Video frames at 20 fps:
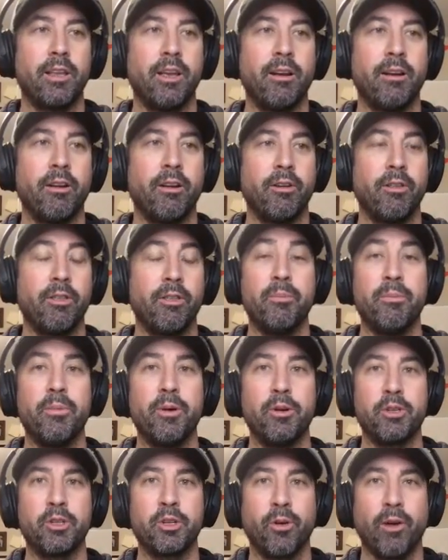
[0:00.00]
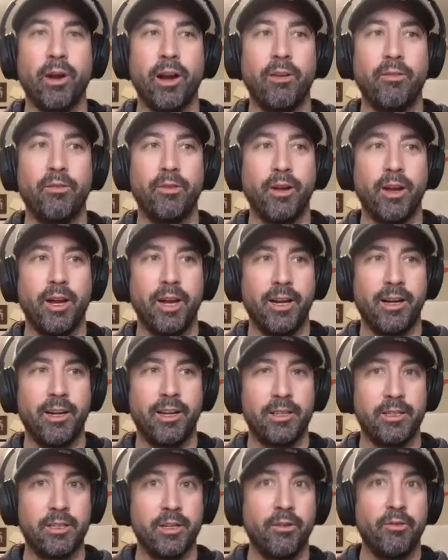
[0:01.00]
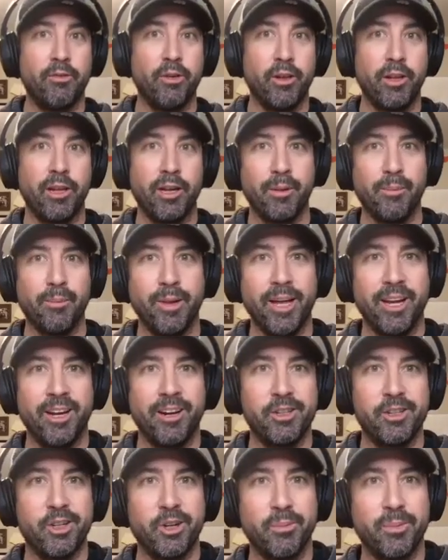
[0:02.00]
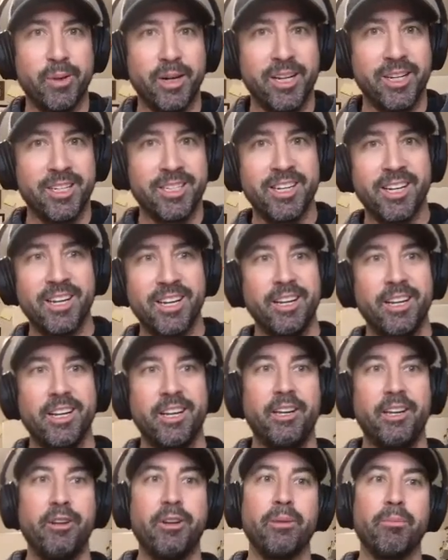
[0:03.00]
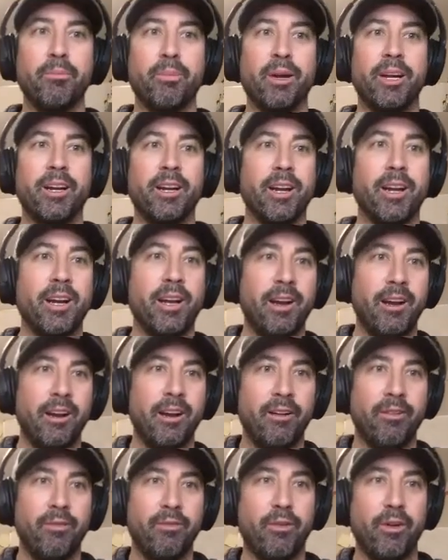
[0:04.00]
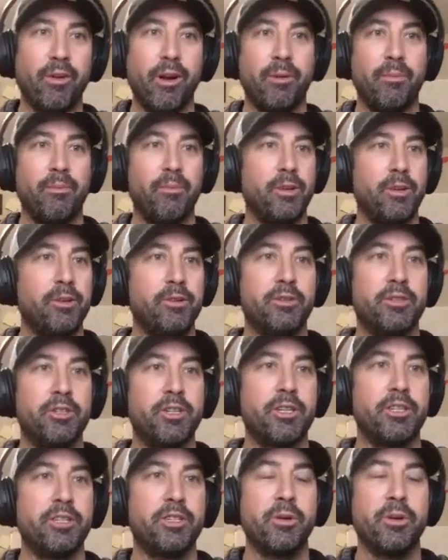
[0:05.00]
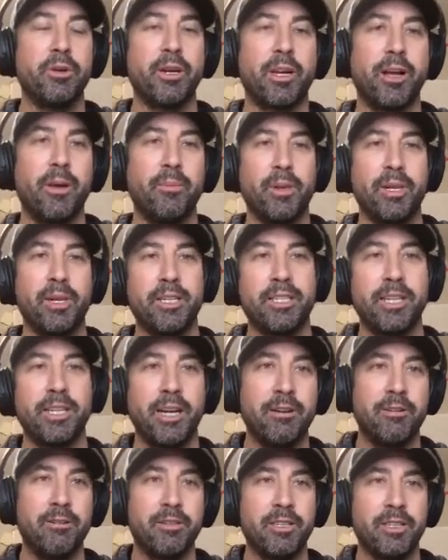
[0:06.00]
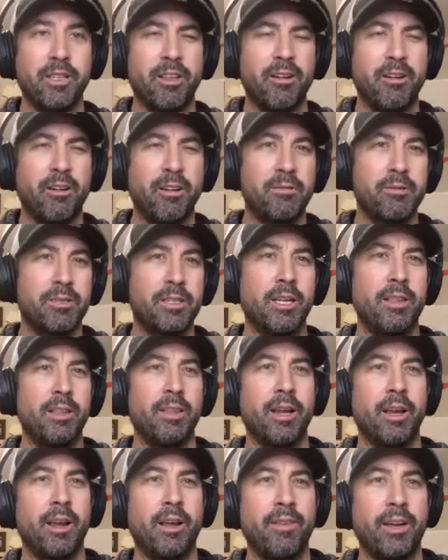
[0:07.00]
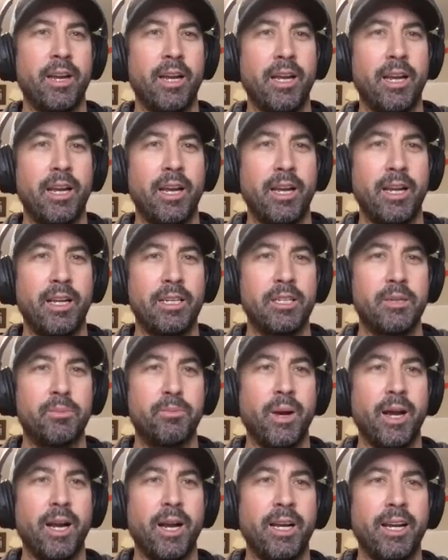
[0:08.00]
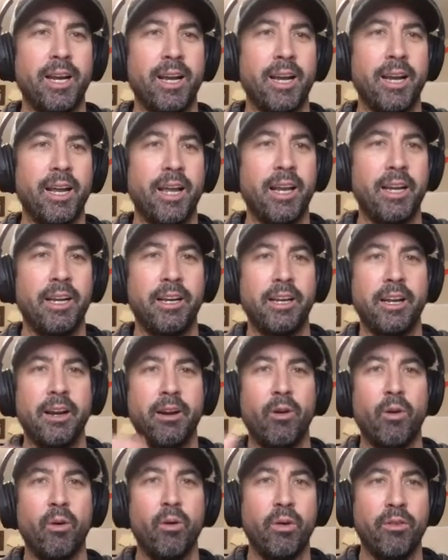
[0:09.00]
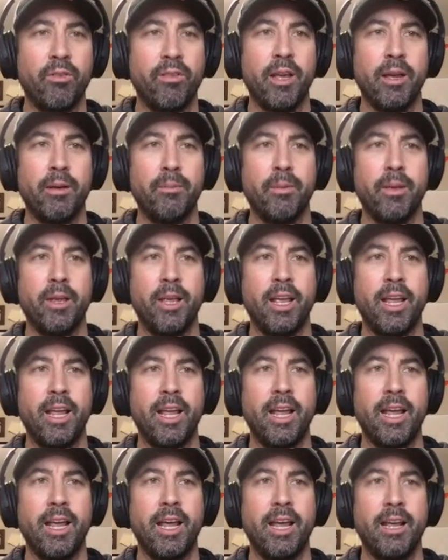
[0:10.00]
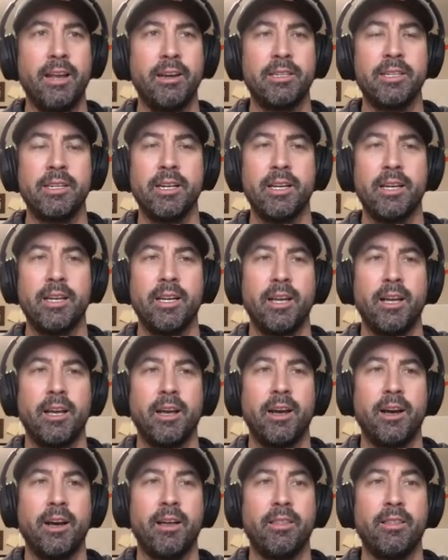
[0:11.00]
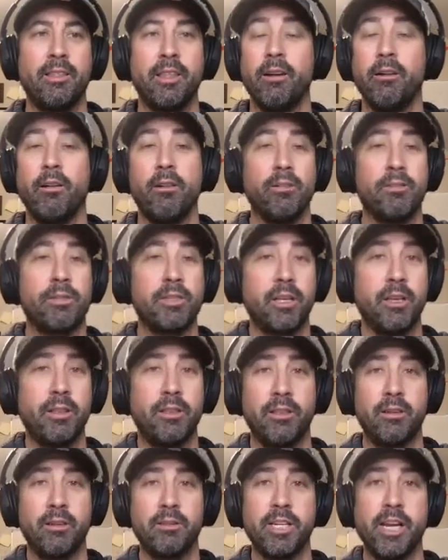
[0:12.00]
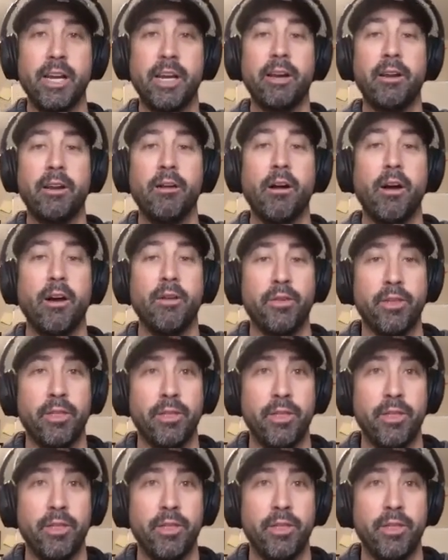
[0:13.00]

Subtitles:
are the most gratifying as an affiliate manager, because you can bring a guy from who's just doing a couple of sales, and then all of a sudden they have a spike, and you get a hold of them, and then all of a sudden they're taking off and